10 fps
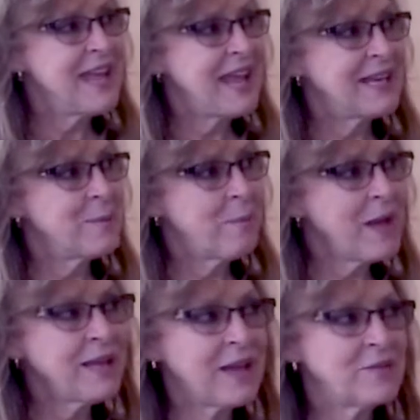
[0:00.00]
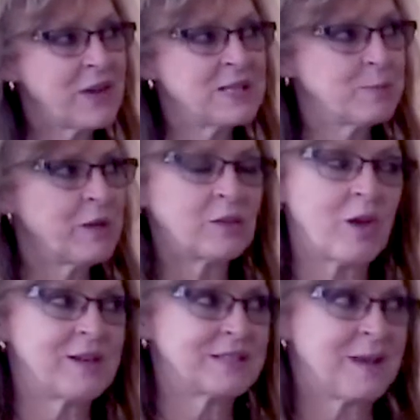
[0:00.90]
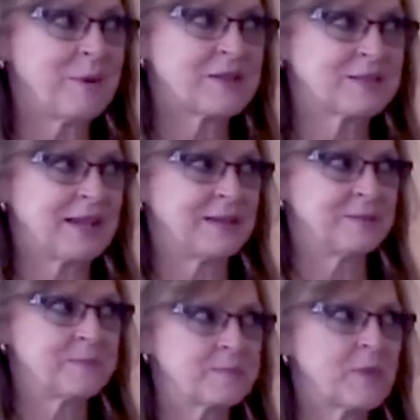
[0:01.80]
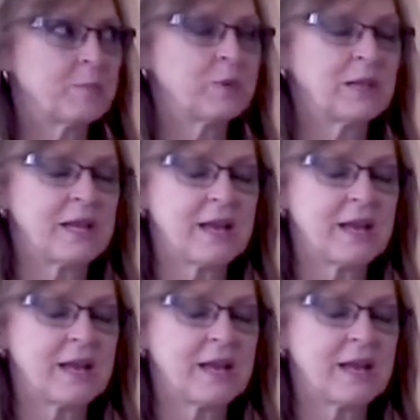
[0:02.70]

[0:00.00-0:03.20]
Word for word: And in my life, I spent a lot of time outside, mm-hmm. played